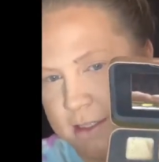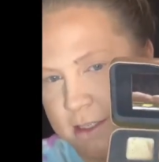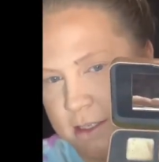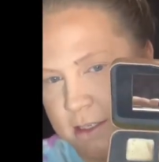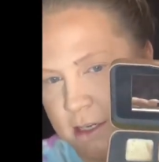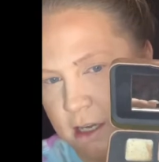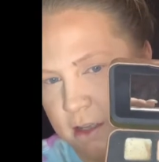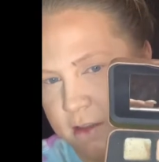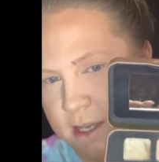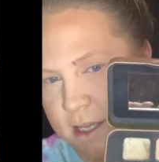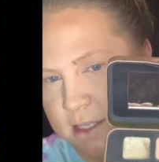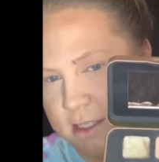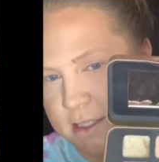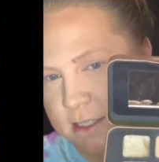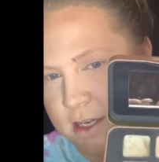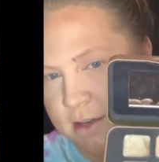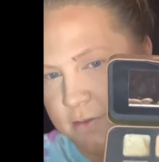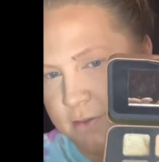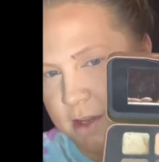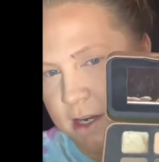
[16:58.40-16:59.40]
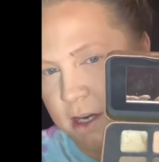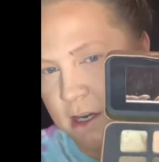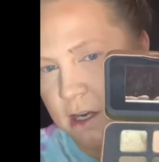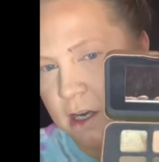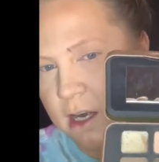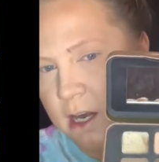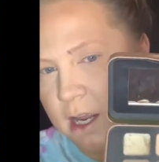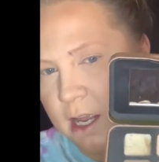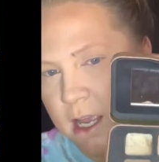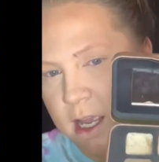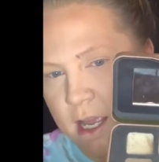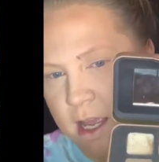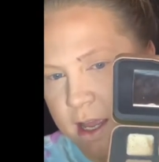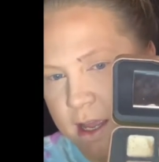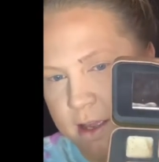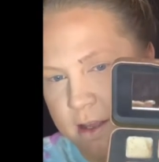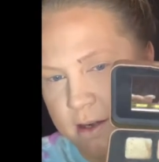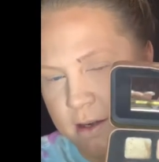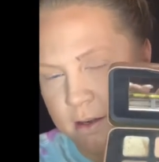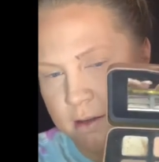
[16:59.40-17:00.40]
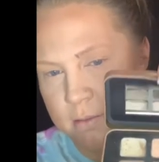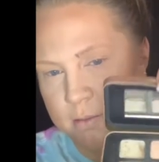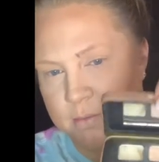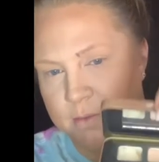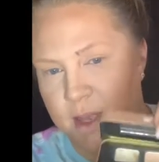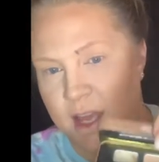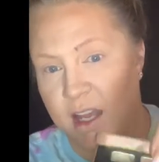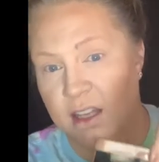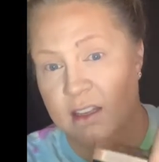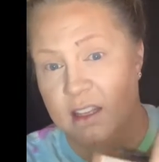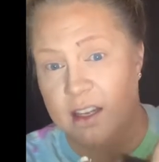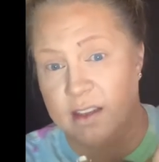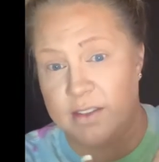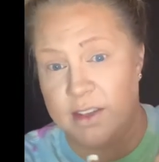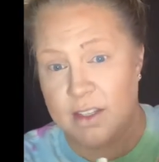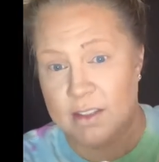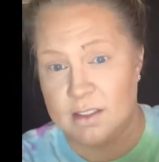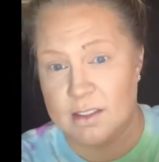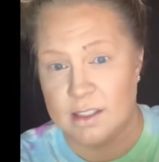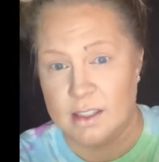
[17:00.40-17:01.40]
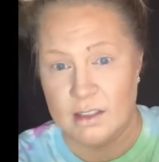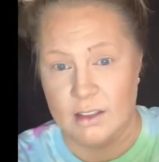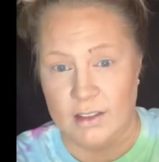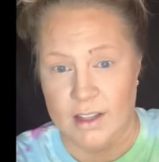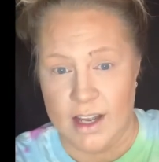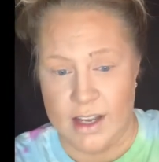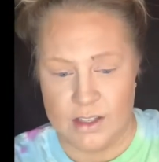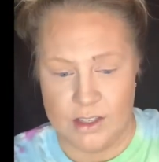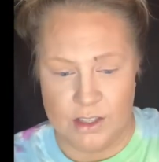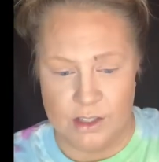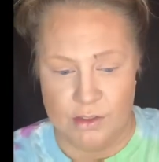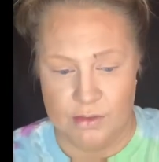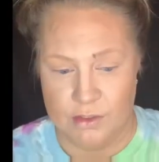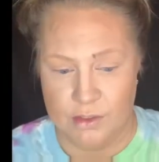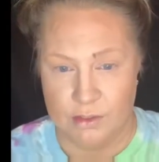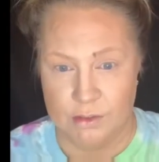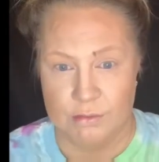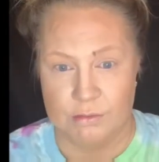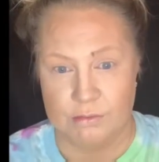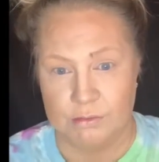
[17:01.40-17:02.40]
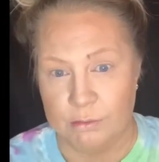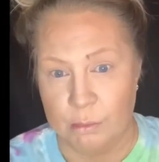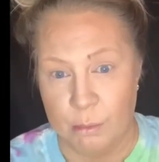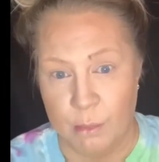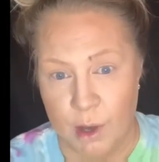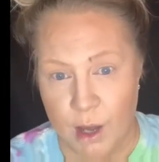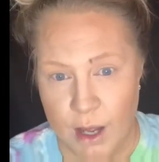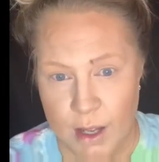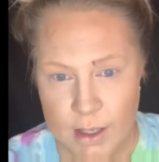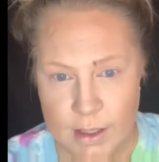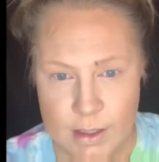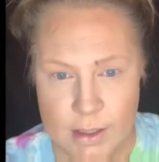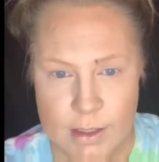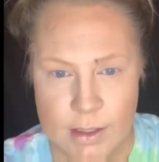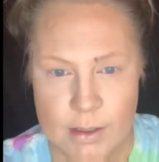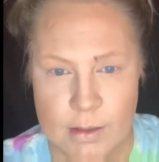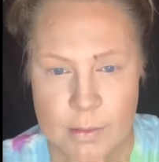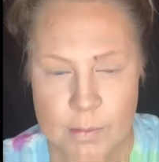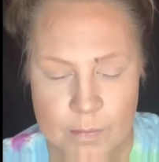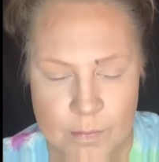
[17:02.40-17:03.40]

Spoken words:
and all that stuff there, and I love it. It'll last you for months.